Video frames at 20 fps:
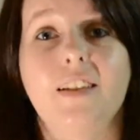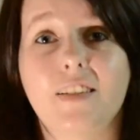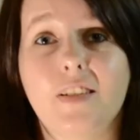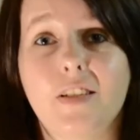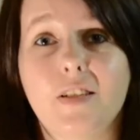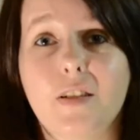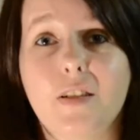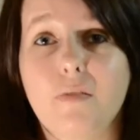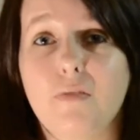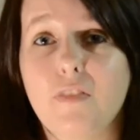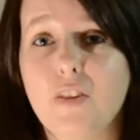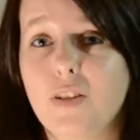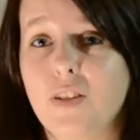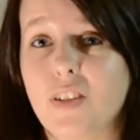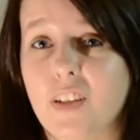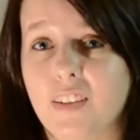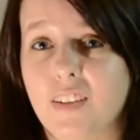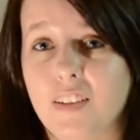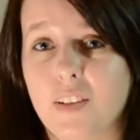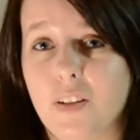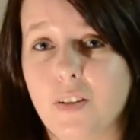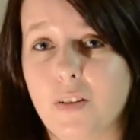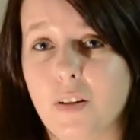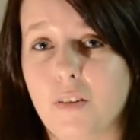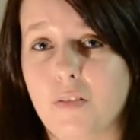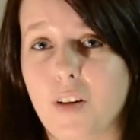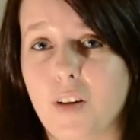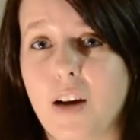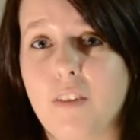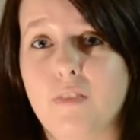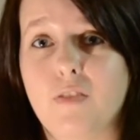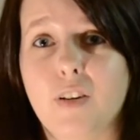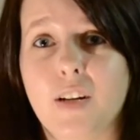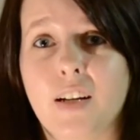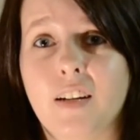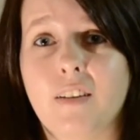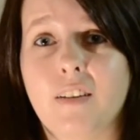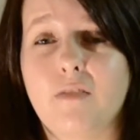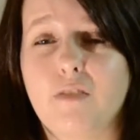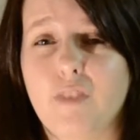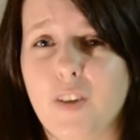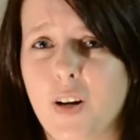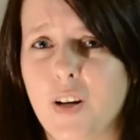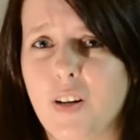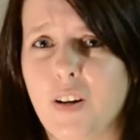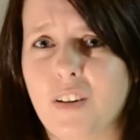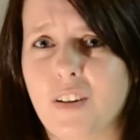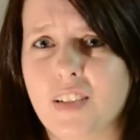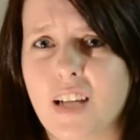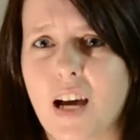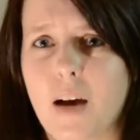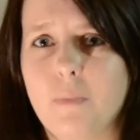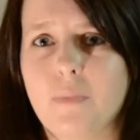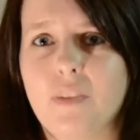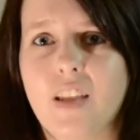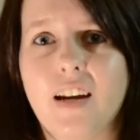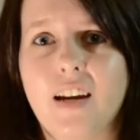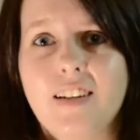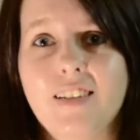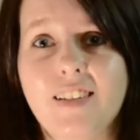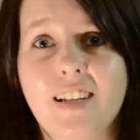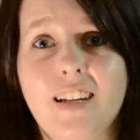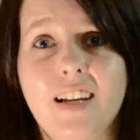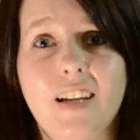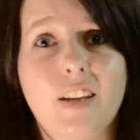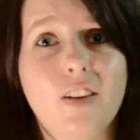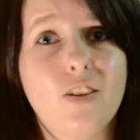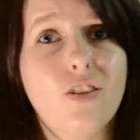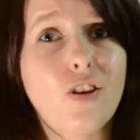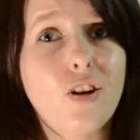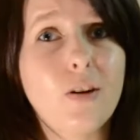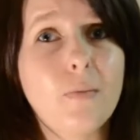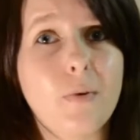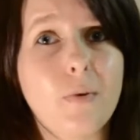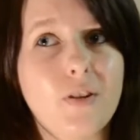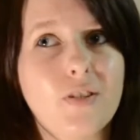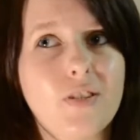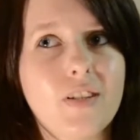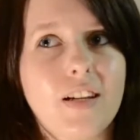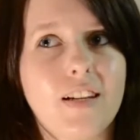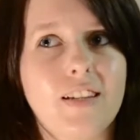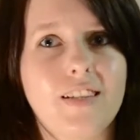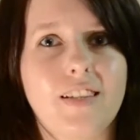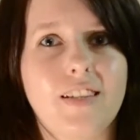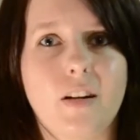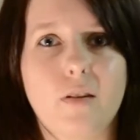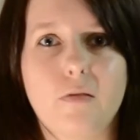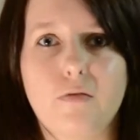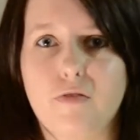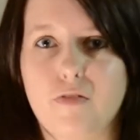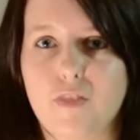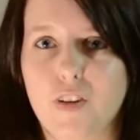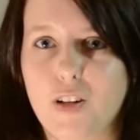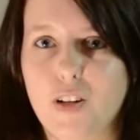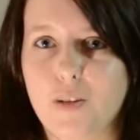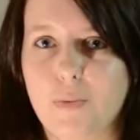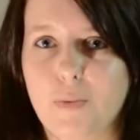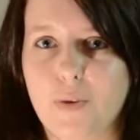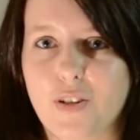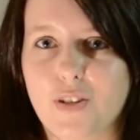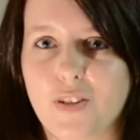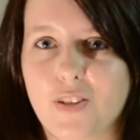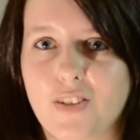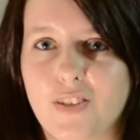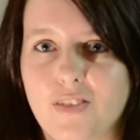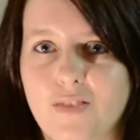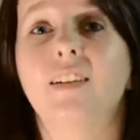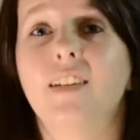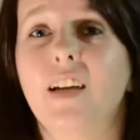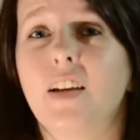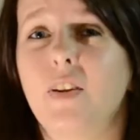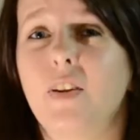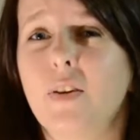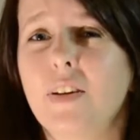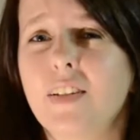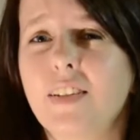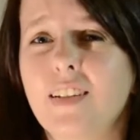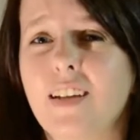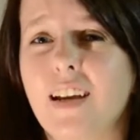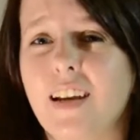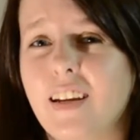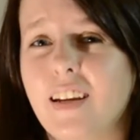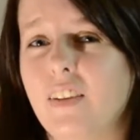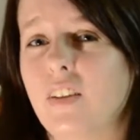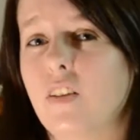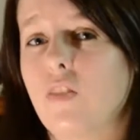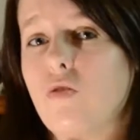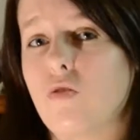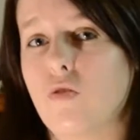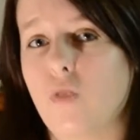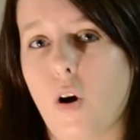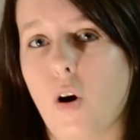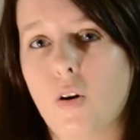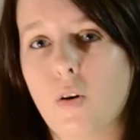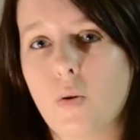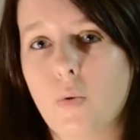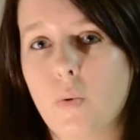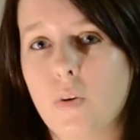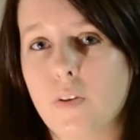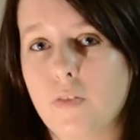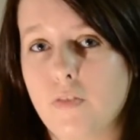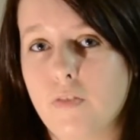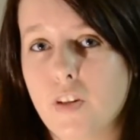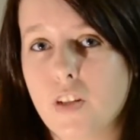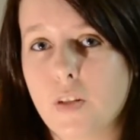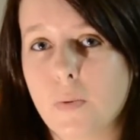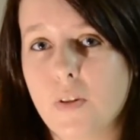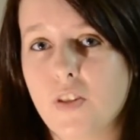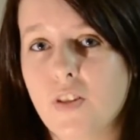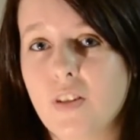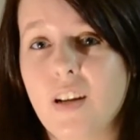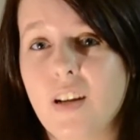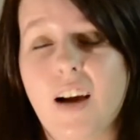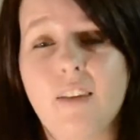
This is the first young adult novel I've read in a very long time that is set in third person instead of first person. Now, there isn't anything wrong with first person.